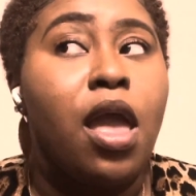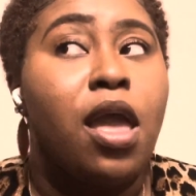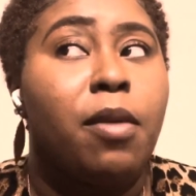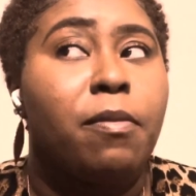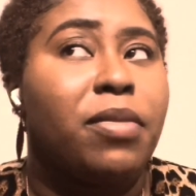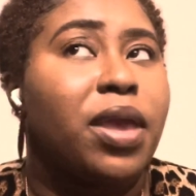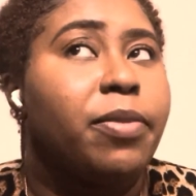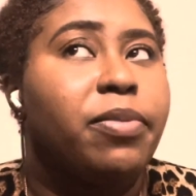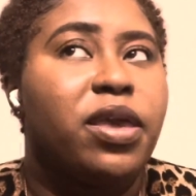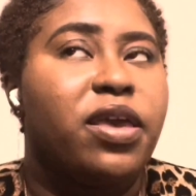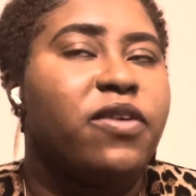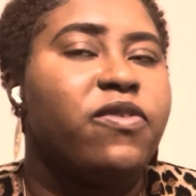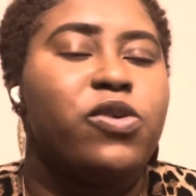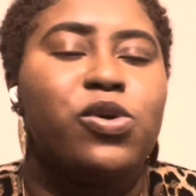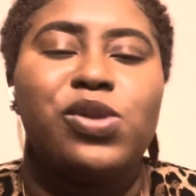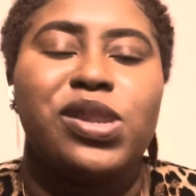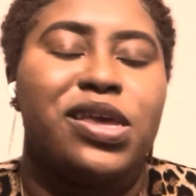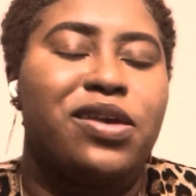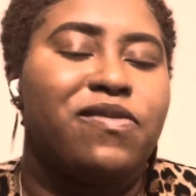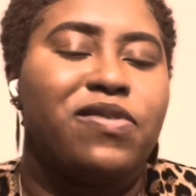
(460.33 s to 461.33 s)
Maybe if you
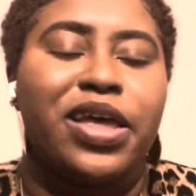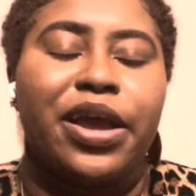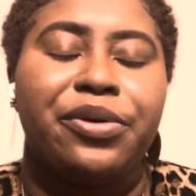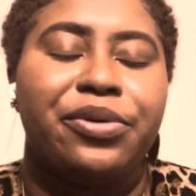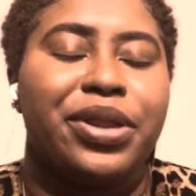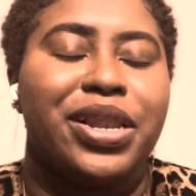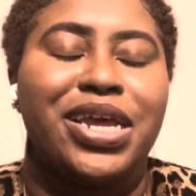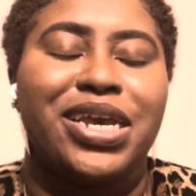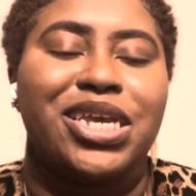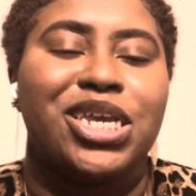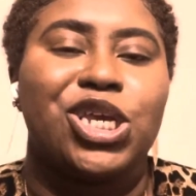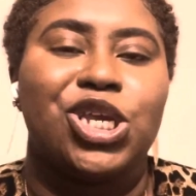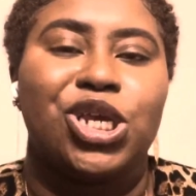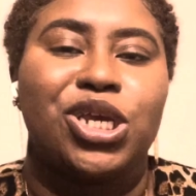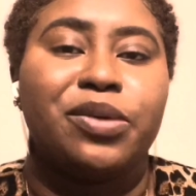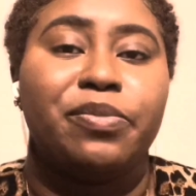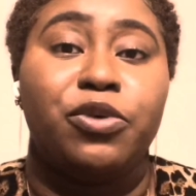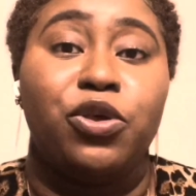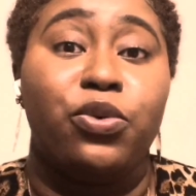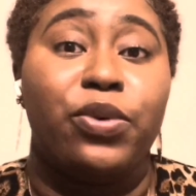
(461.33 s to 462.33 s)
leave that
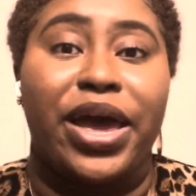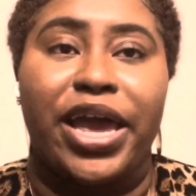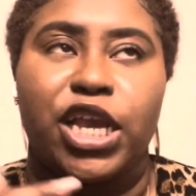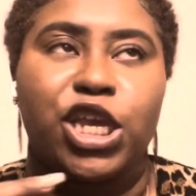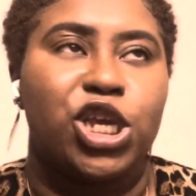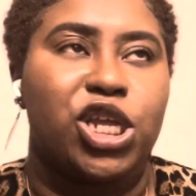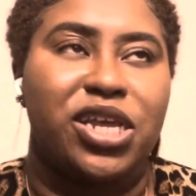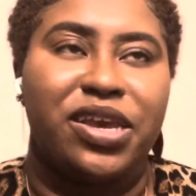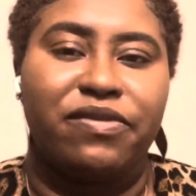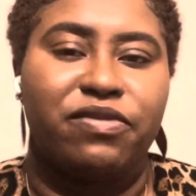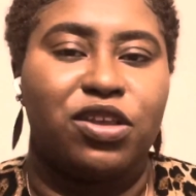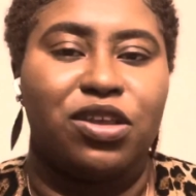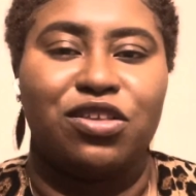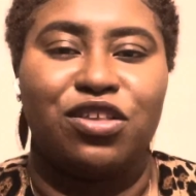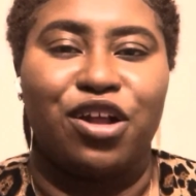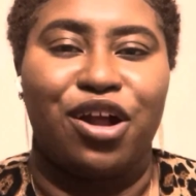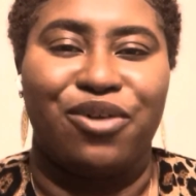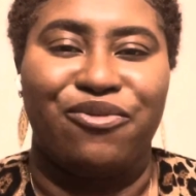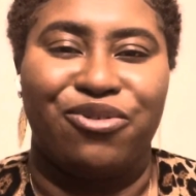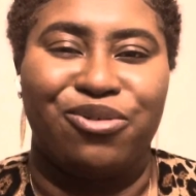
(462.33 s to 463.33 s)
relationship, you actually have to
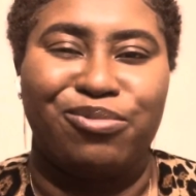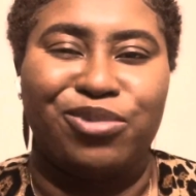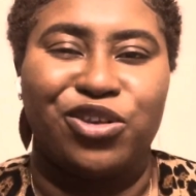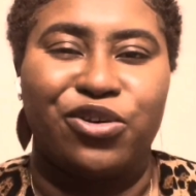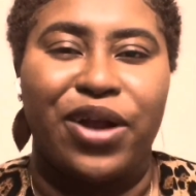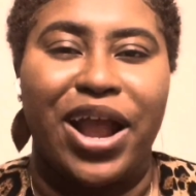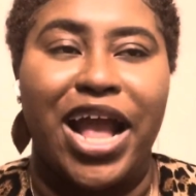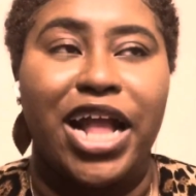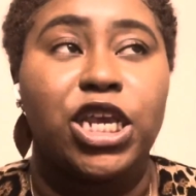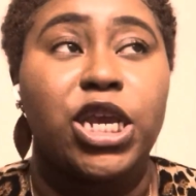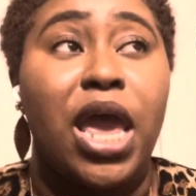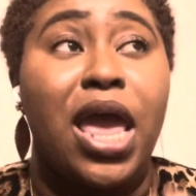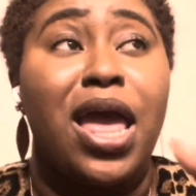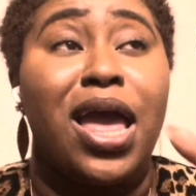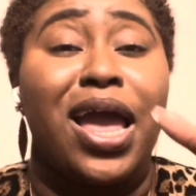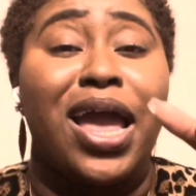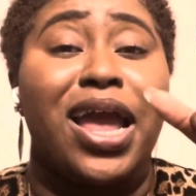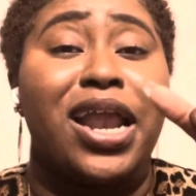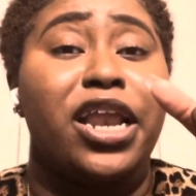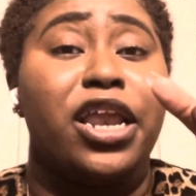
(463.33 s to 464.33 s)
start from scratch.
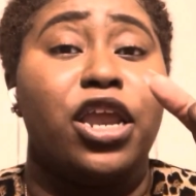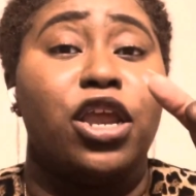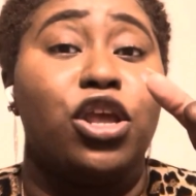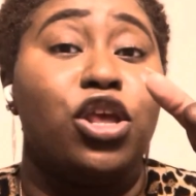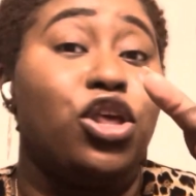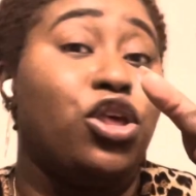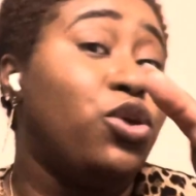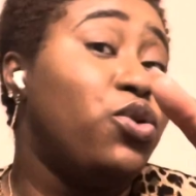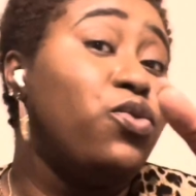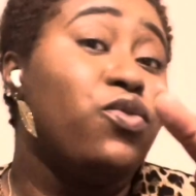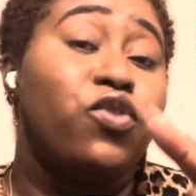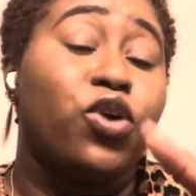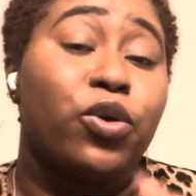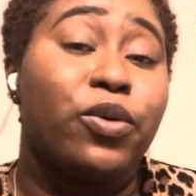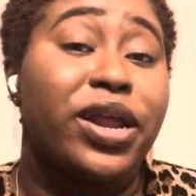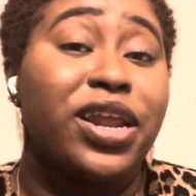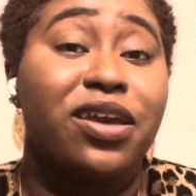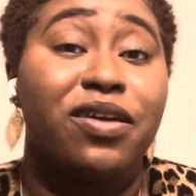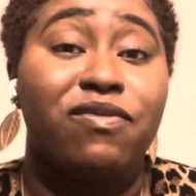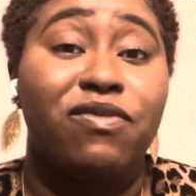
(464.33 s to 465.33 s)
And you've
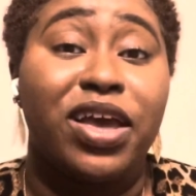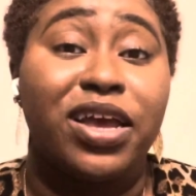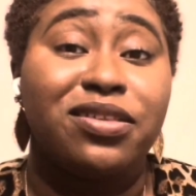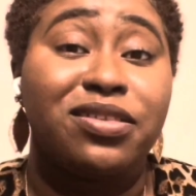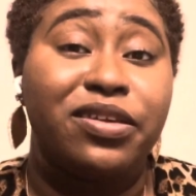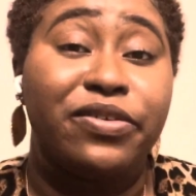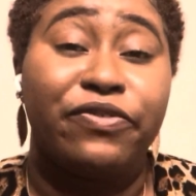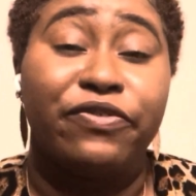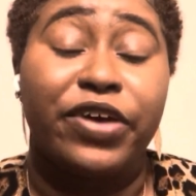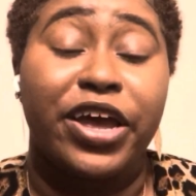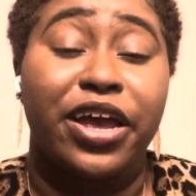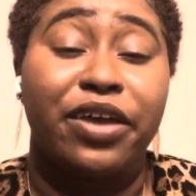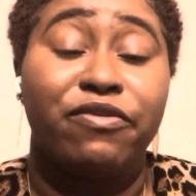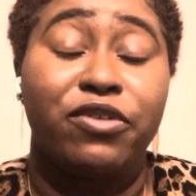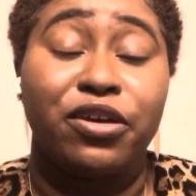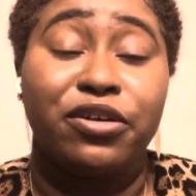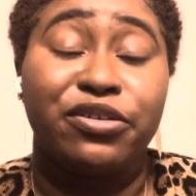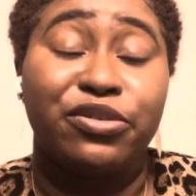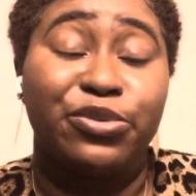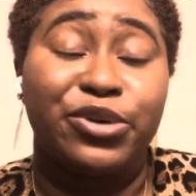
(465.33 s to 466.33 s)
already invested five
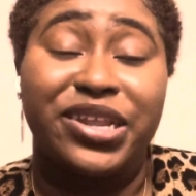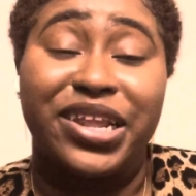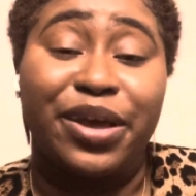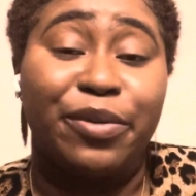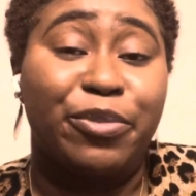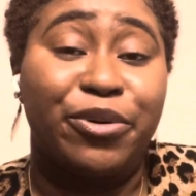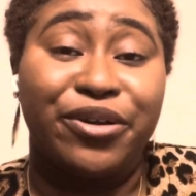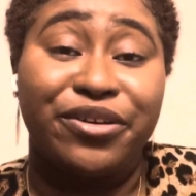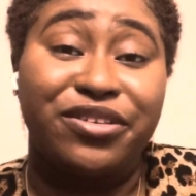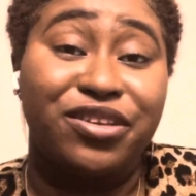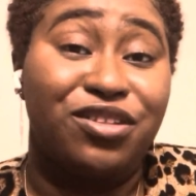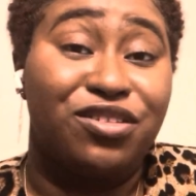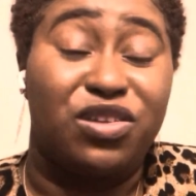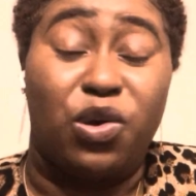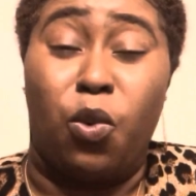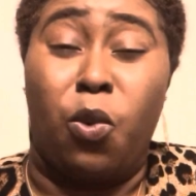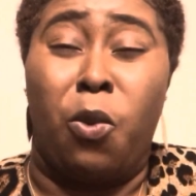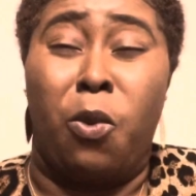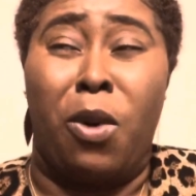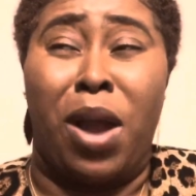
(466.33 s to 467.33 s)
years with that person, so
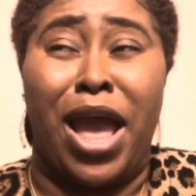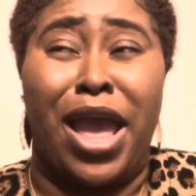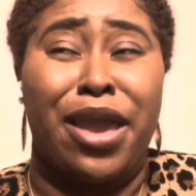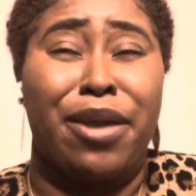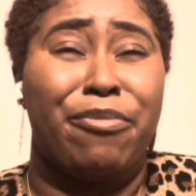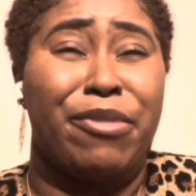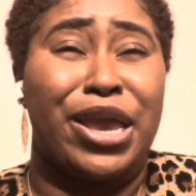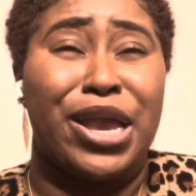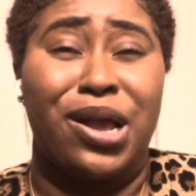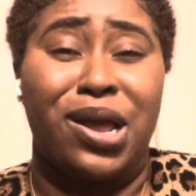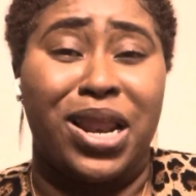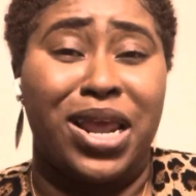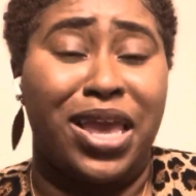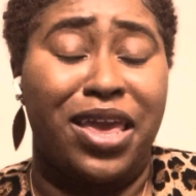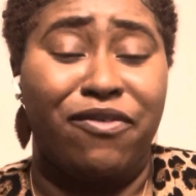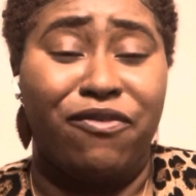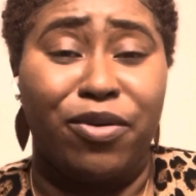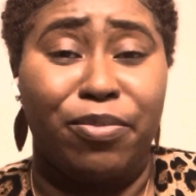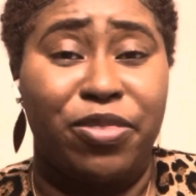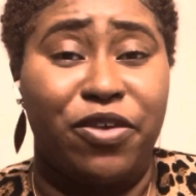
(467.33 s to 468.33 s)
why am I going to
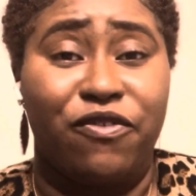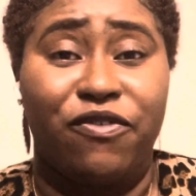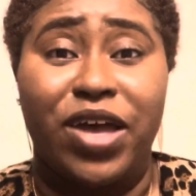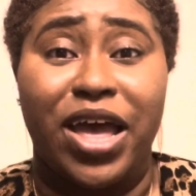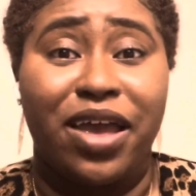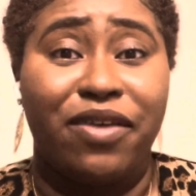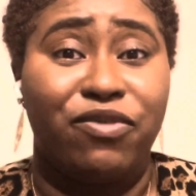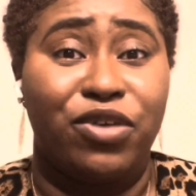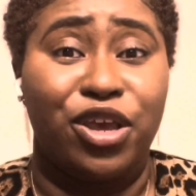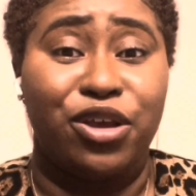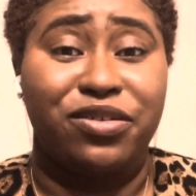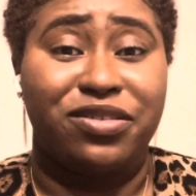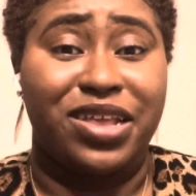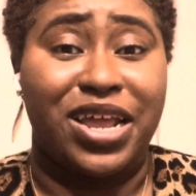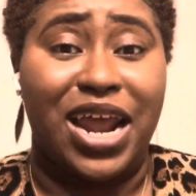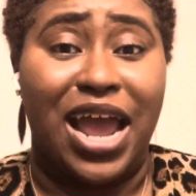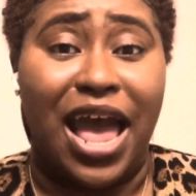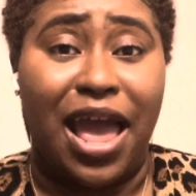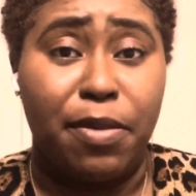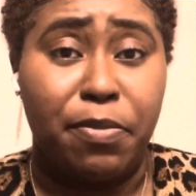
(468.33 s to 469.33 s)
give up the five years that
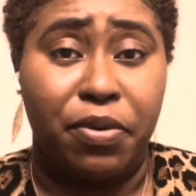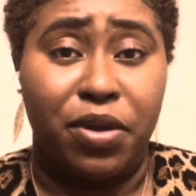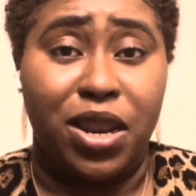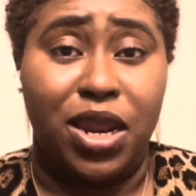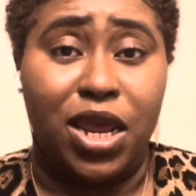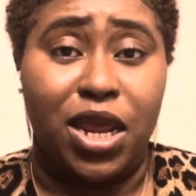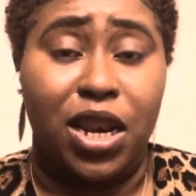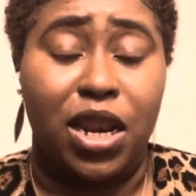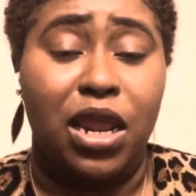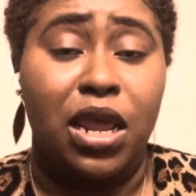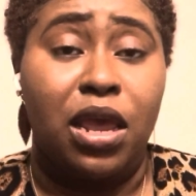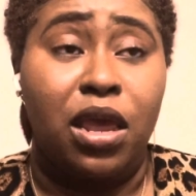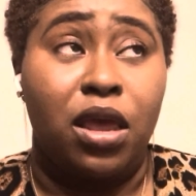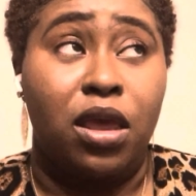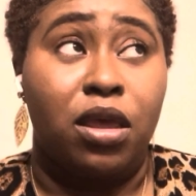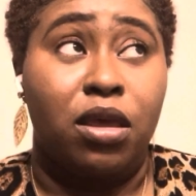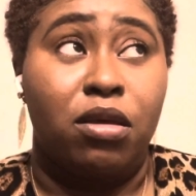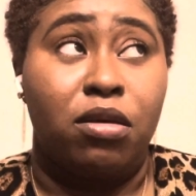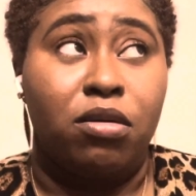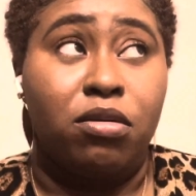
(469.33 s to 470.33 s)
I put in
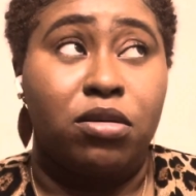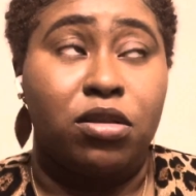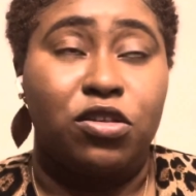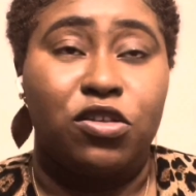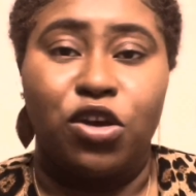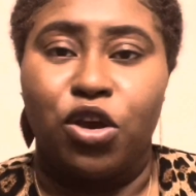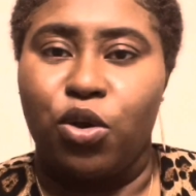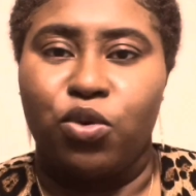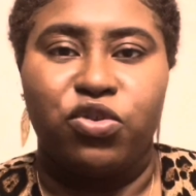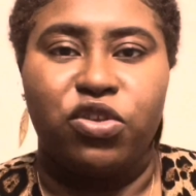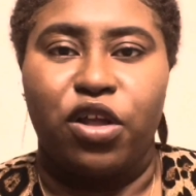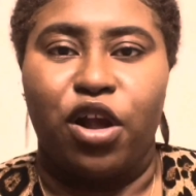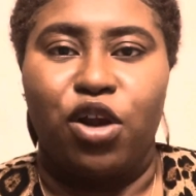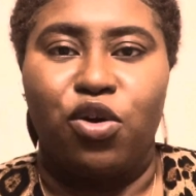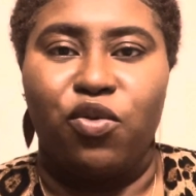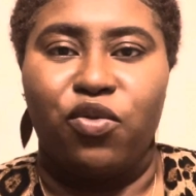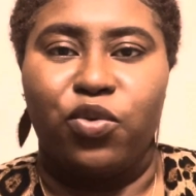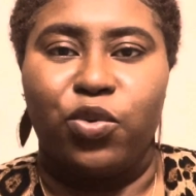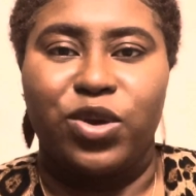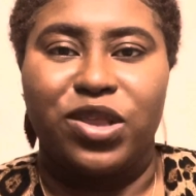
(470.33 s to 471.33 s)
to go start
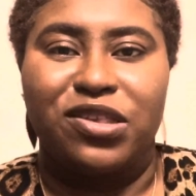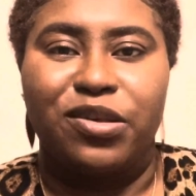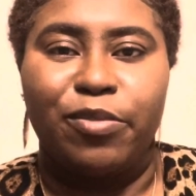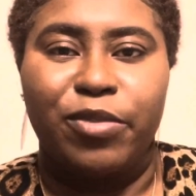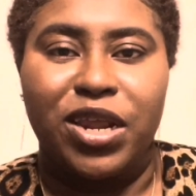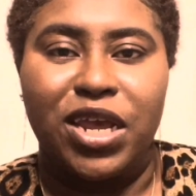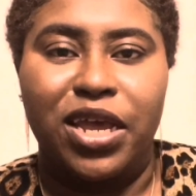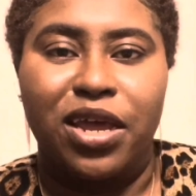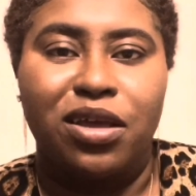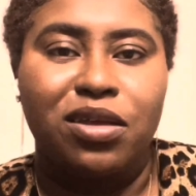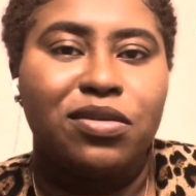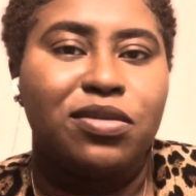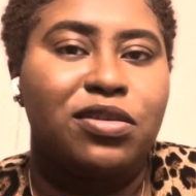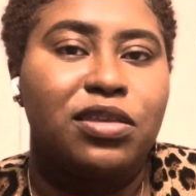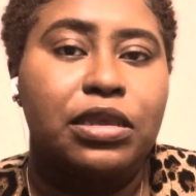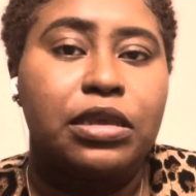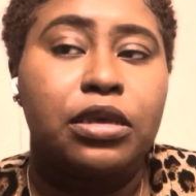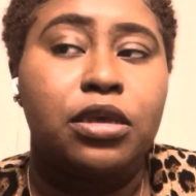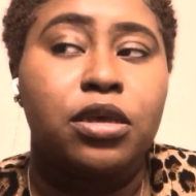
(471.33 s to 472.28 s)
over with somebody else?